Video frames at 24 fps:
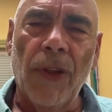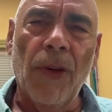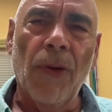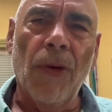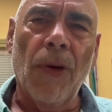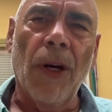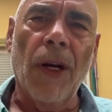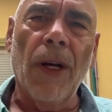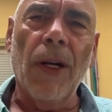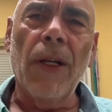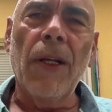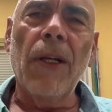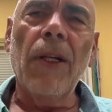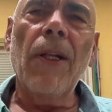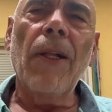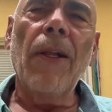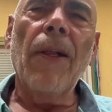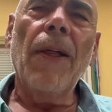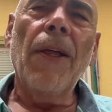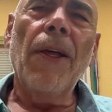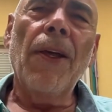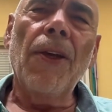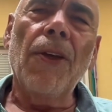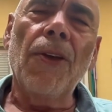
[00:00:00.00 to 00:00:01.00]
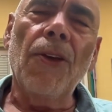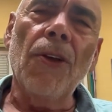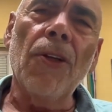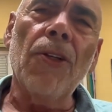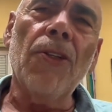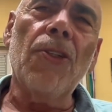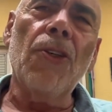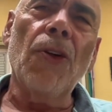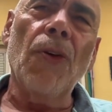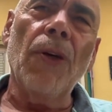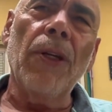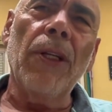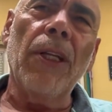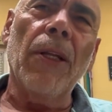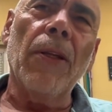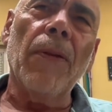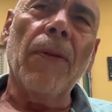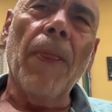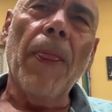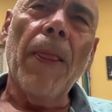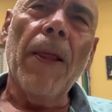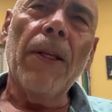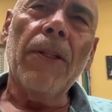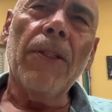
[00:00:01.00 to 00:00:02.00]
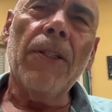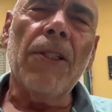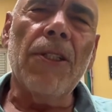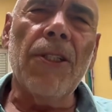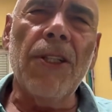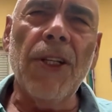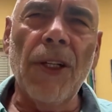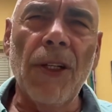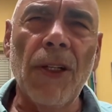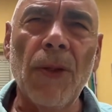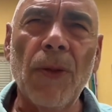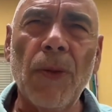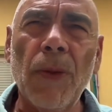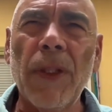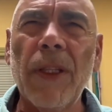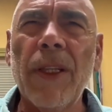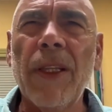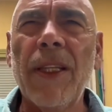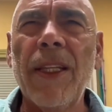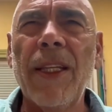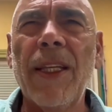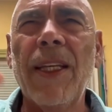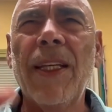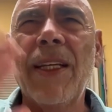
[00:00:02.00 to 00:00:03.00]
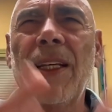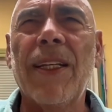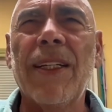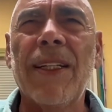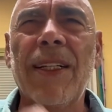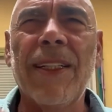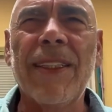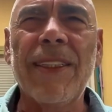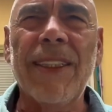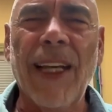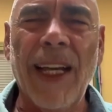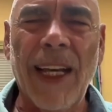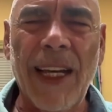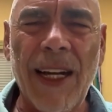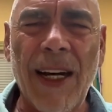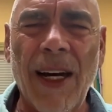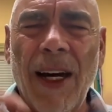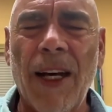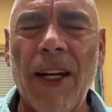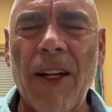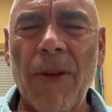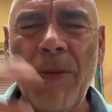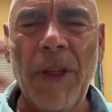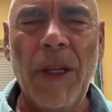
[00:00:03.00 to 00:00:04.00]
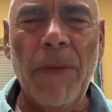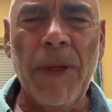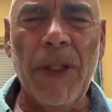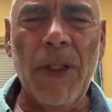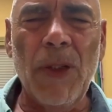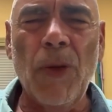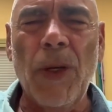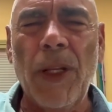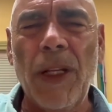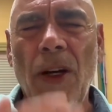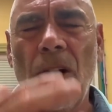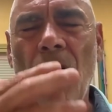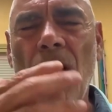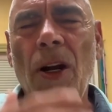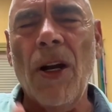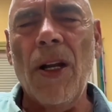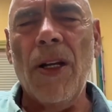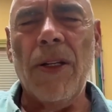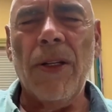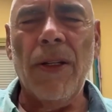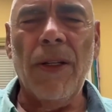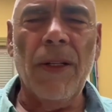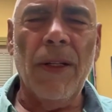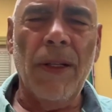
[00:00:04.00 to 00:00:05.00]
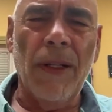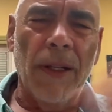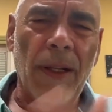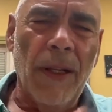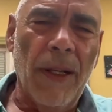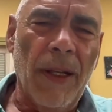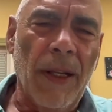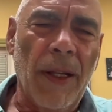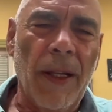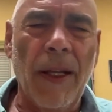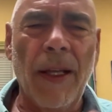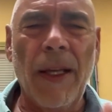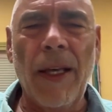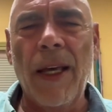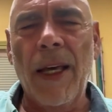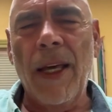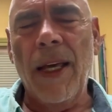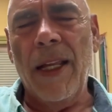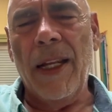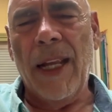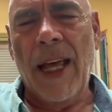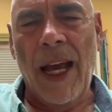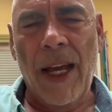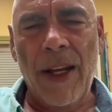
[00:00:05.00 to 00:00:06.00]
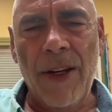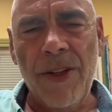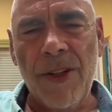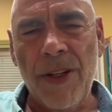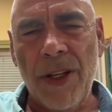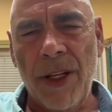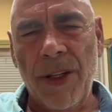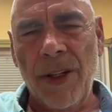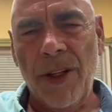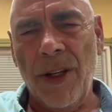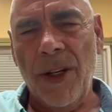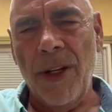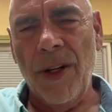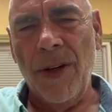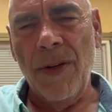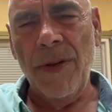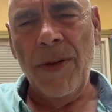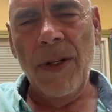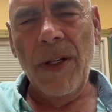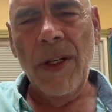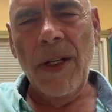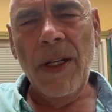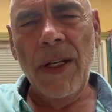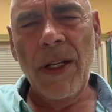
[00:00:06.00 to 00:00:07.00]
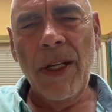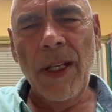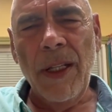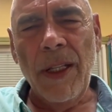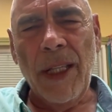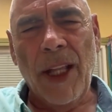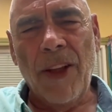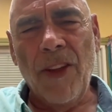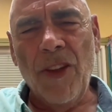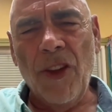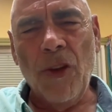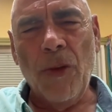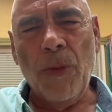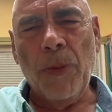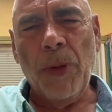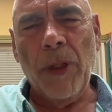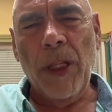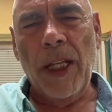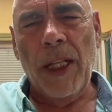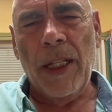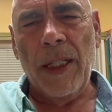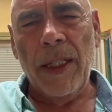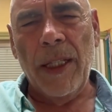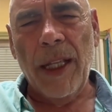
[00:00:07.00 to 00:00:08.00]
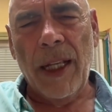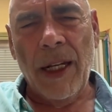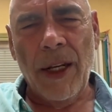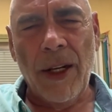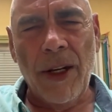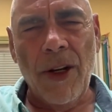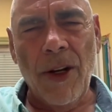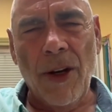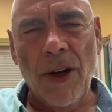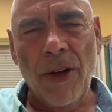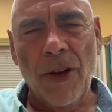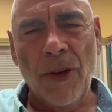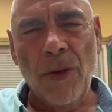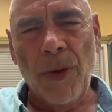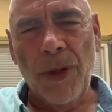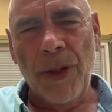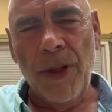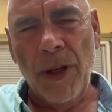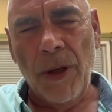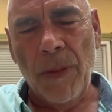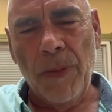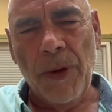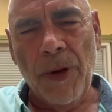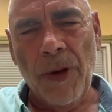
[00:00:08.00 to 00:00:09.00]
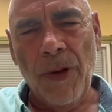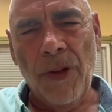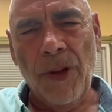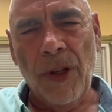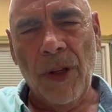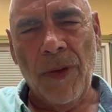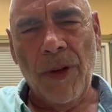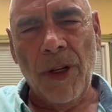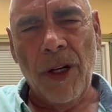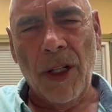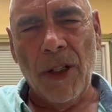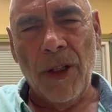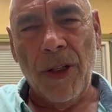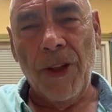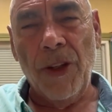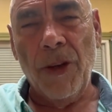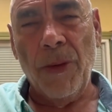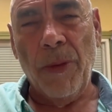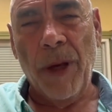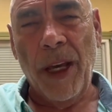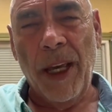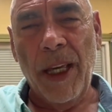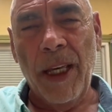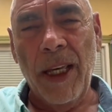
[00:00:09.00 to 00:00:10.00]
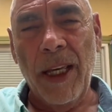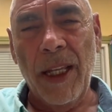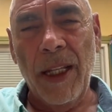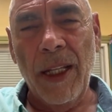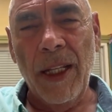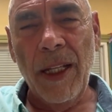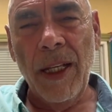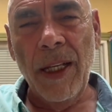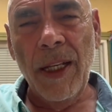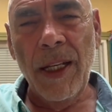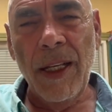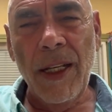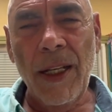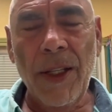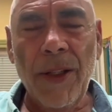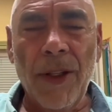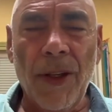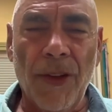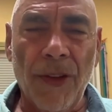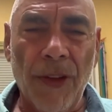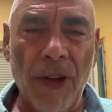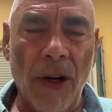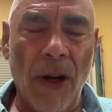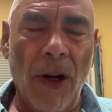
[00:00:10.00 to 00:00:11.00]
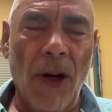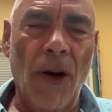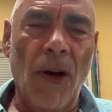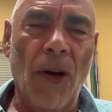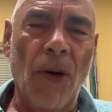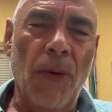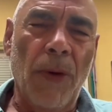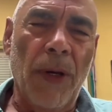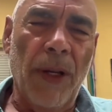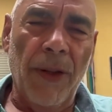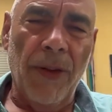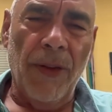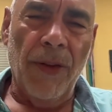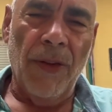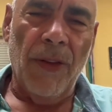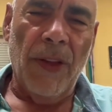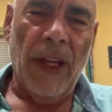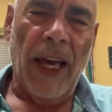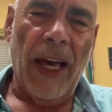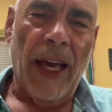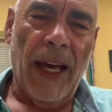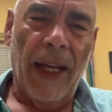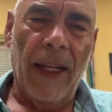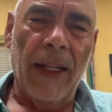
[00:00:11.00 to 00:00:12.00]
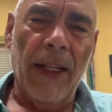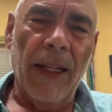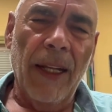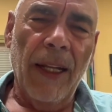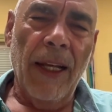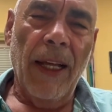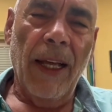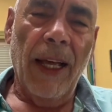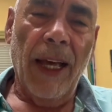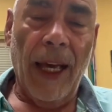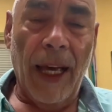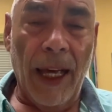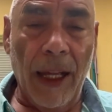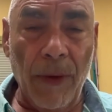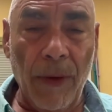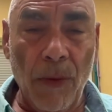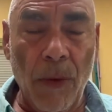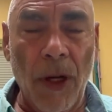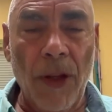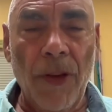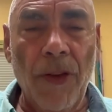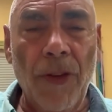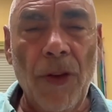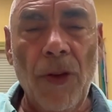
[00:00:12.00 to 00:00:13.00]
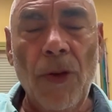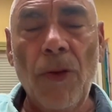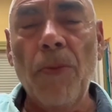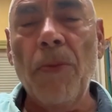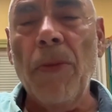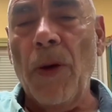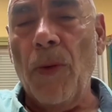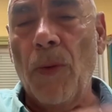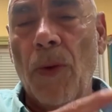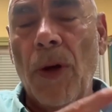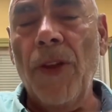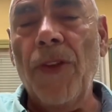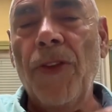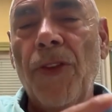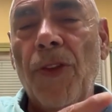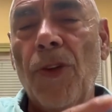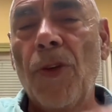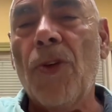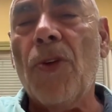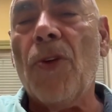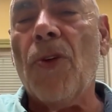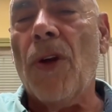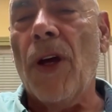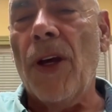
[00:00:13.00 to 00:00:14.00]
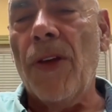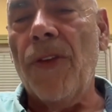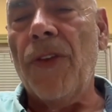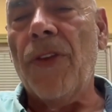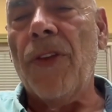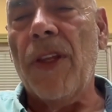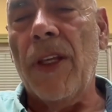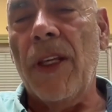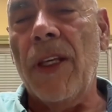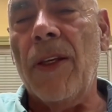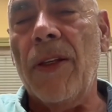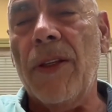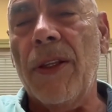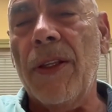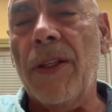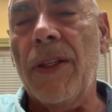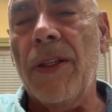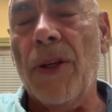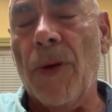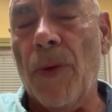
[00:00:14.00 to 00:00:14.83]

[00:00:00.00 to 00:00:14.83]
you are, you're doing it to deal with the dichotomy between heart and action. That split that occurs when you're a person of color and you make it. There's always that. And once you cross the